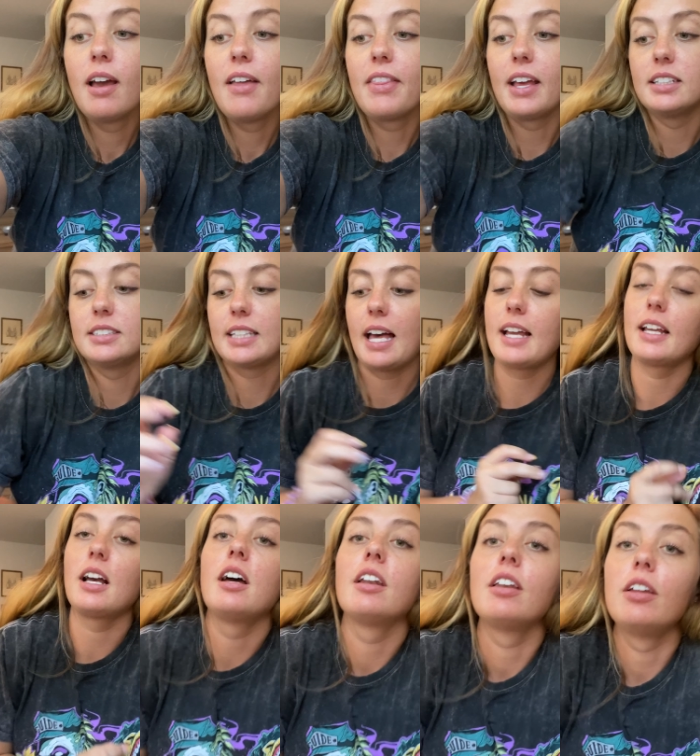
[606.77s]
That Zach
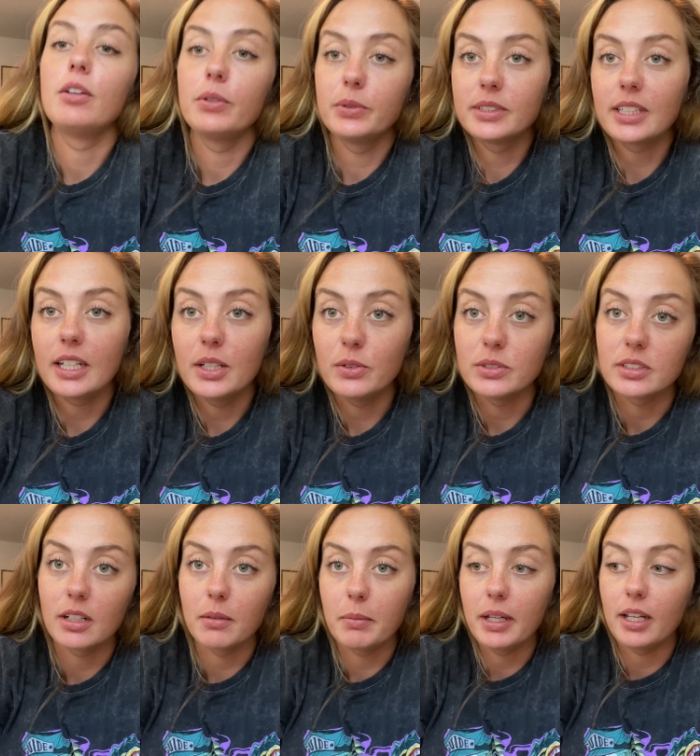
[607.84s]
got news that he was
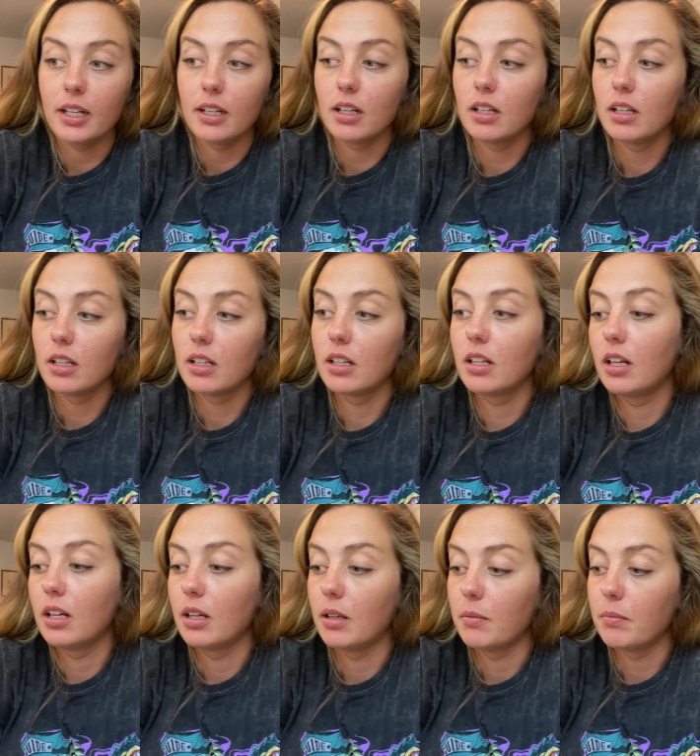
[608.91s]
gonna be,
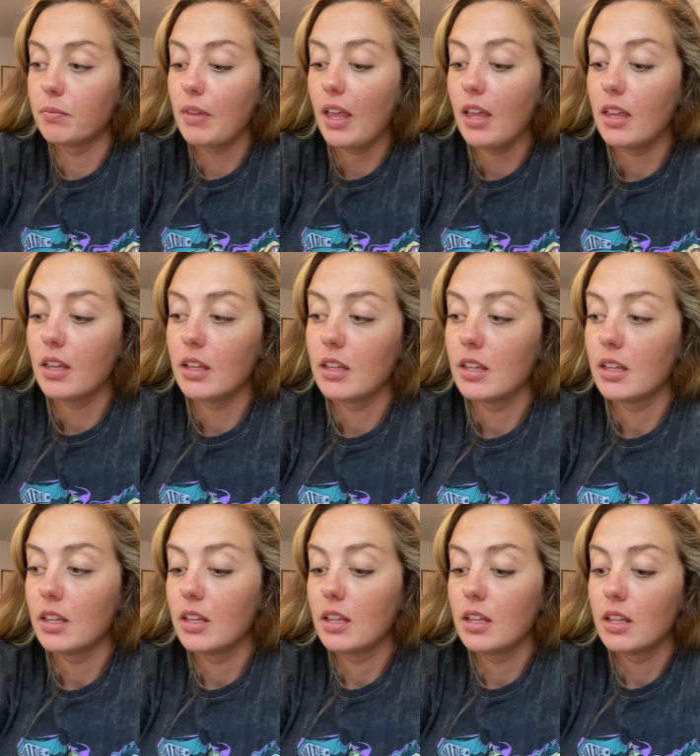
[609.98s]
um,
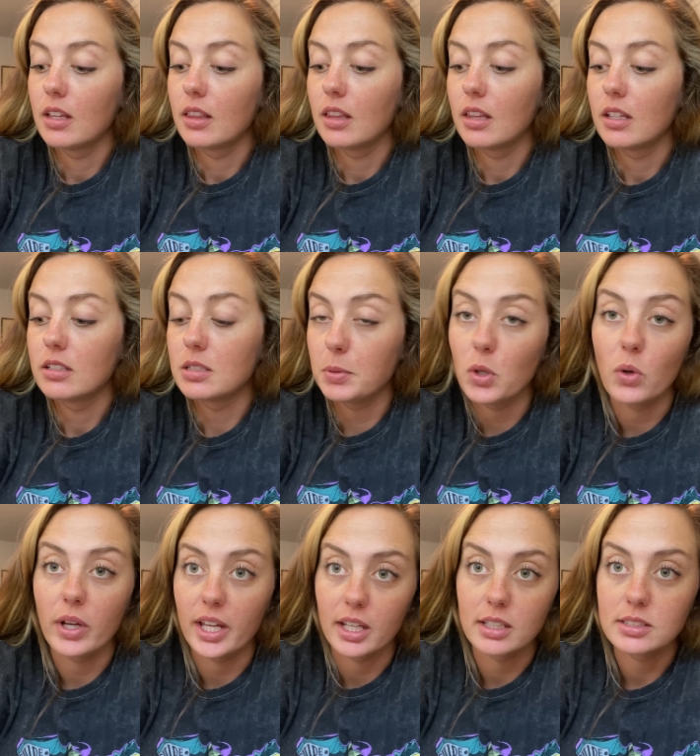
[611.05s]

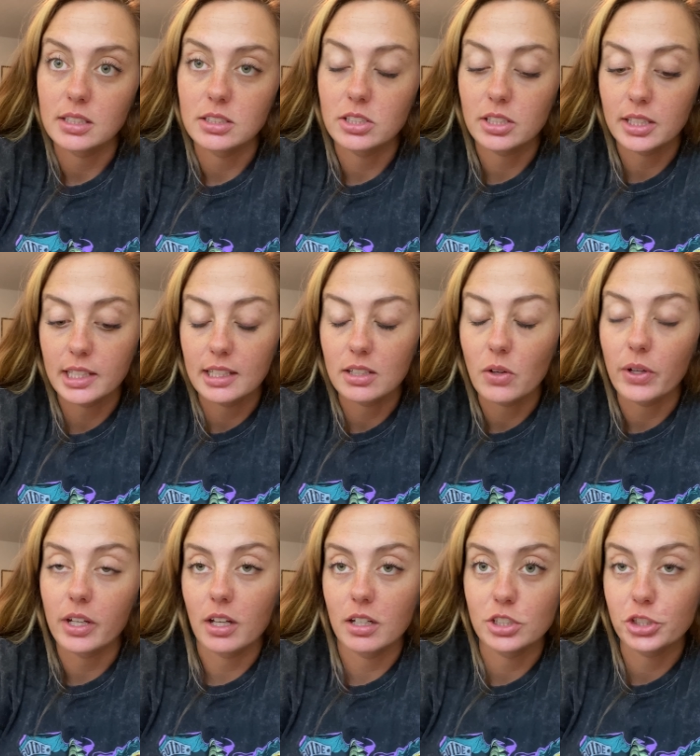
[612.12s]
deploying, essentially, going
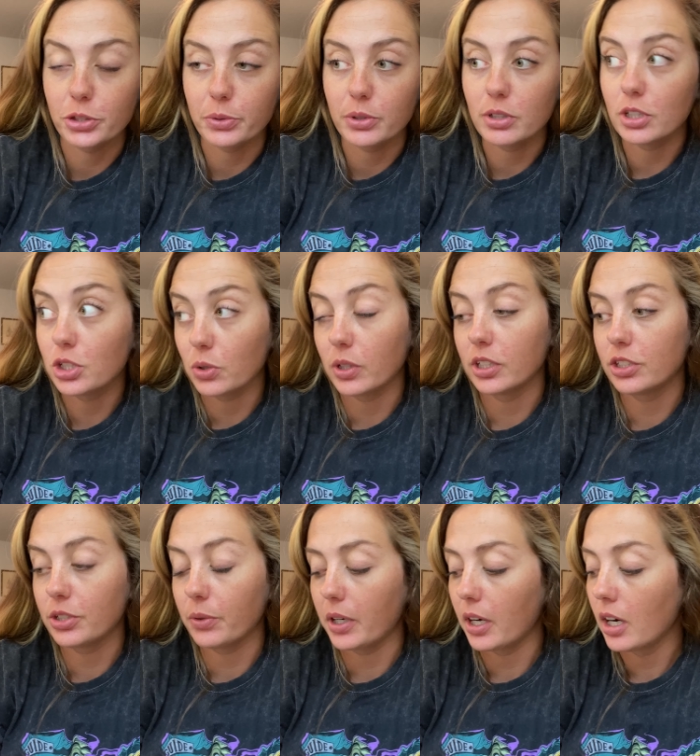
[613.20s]
on a, shoot, a short
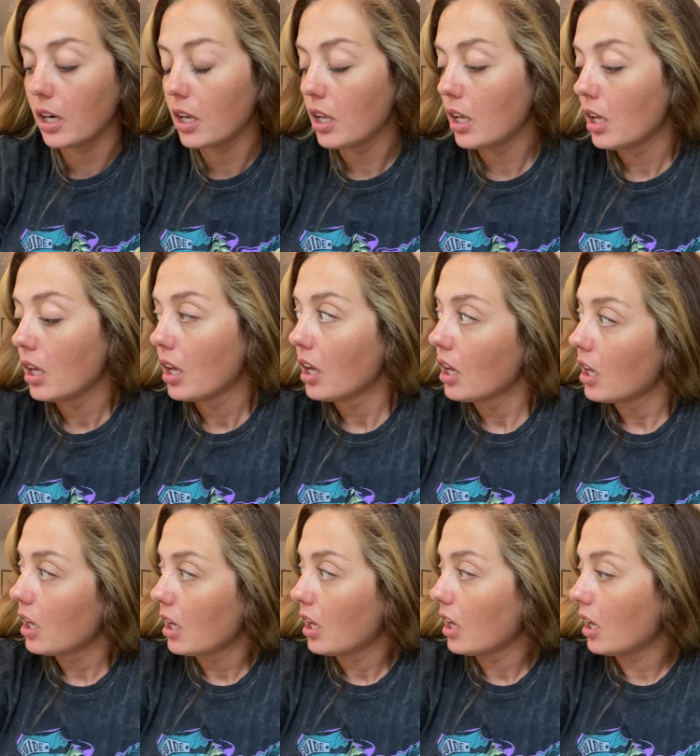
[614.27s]
tour
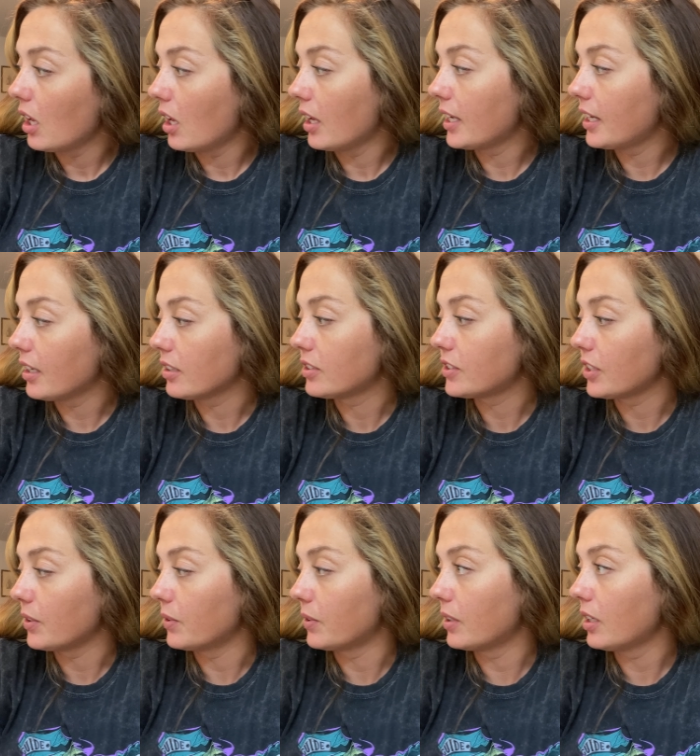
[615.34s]
uh, here
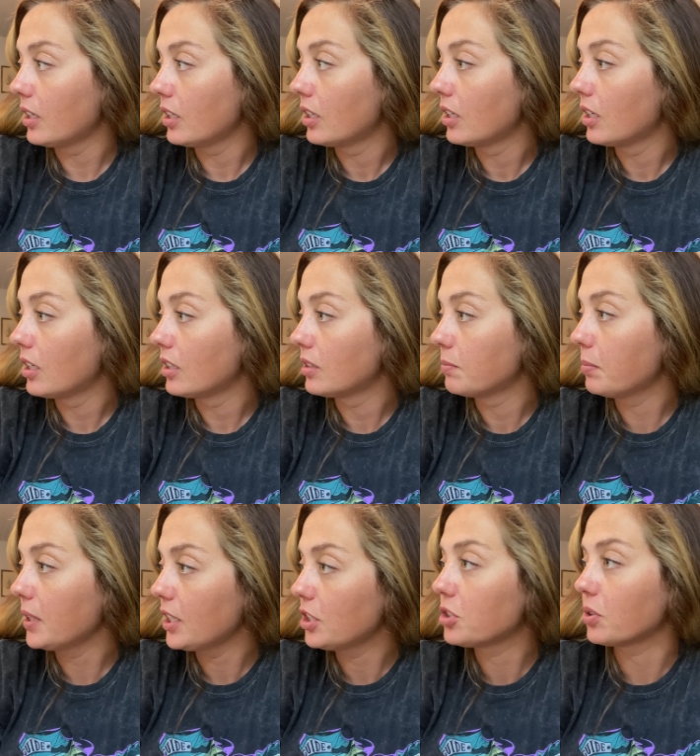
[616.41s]
soon.
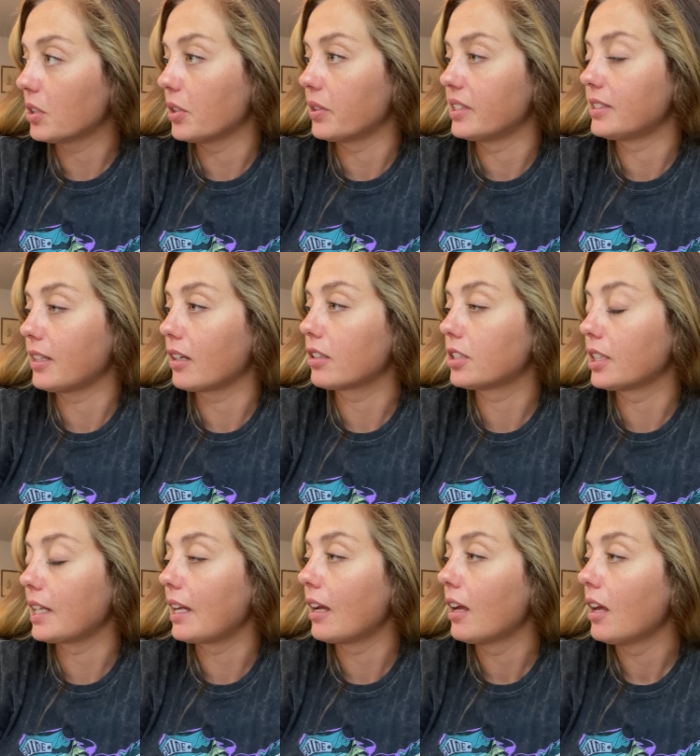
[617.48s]
Pretty short notice, actually.